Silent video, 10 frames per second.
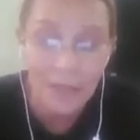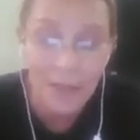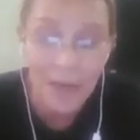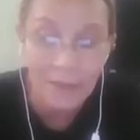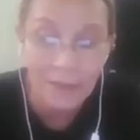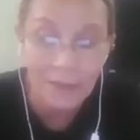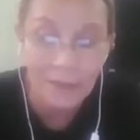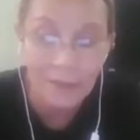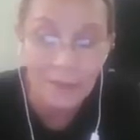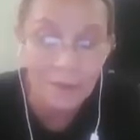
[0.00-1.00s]
cat.
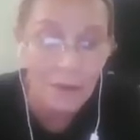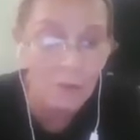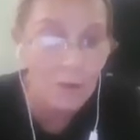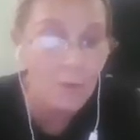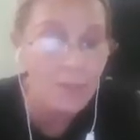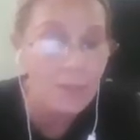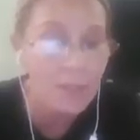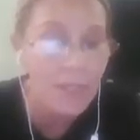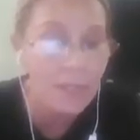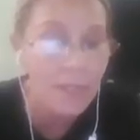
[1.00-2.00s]
Oh no, it's a
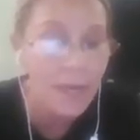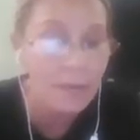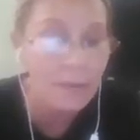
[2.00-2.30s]
dead cat.